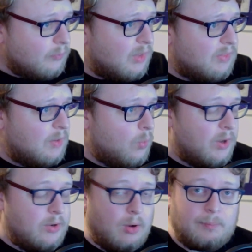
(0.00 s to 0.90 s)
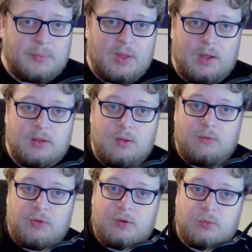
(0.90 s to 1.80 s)
then why not?
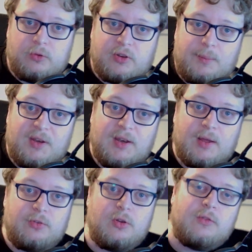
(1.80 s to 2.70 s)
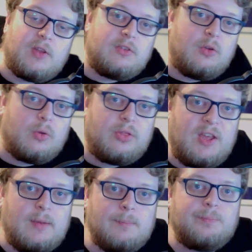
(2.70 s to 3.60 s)
You've heard what's coming now, so if that's your
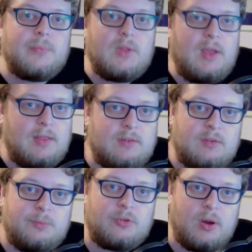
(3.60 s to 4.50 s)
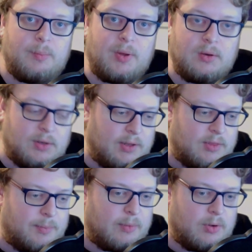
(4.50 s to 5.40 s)
thing, hit the subscribe button, click
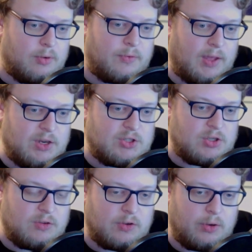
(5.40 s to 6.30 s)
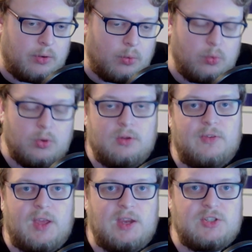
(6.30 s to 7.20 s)
the bell notification, and turn on all
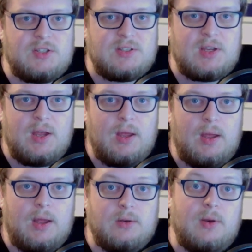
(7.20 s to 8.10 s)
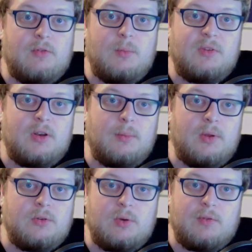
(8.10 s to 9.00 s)
notifications, and you'll never miss an
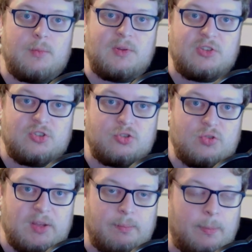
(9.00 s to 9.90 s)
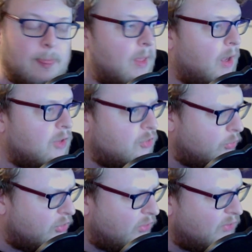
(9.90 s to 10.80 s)
upload, you'll never miss a stream. I should
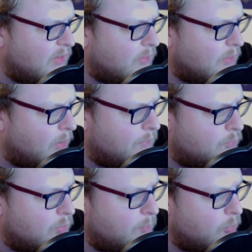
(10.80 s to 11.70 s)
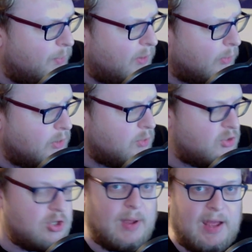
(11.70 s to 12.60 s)
also say that the live streams will be on
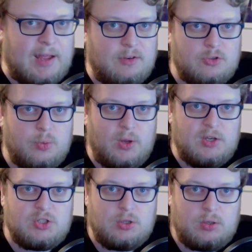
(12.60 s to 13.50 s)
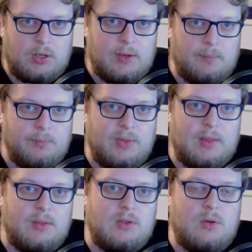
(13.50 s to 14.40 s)
YouTube and Twitch.
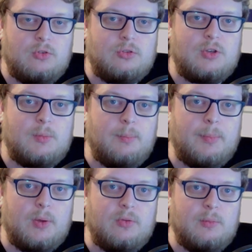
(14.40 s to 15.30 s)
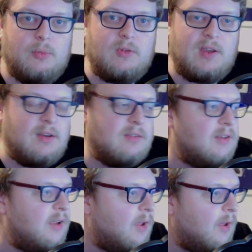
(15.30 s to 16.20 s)
Now that you can stream on both
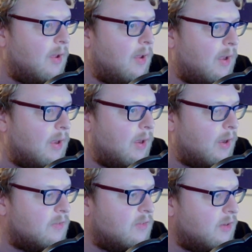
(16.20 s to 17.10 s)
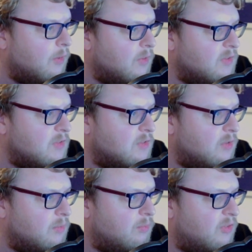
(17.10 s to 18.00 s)
simultaneously, I see no reason
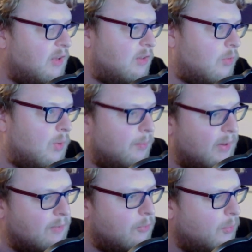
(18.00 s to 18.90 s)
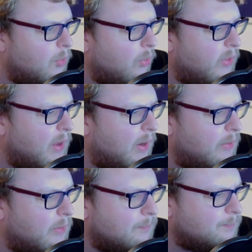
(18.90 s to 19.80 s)
to stick to one platform or the
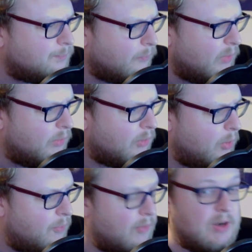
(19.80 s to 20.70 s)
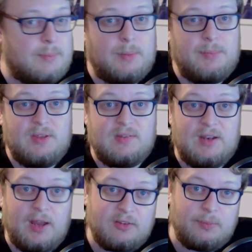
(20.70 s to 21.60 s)
other. So providing my PC
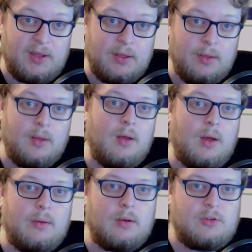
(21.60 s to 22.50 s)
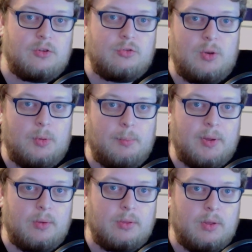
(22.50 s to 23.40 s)
lets me, I'd like to stream on
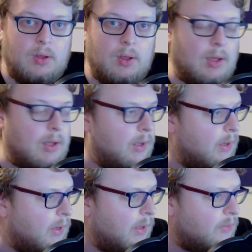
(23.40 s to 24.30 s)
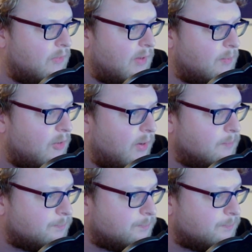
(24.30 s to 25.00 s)
both at the same time.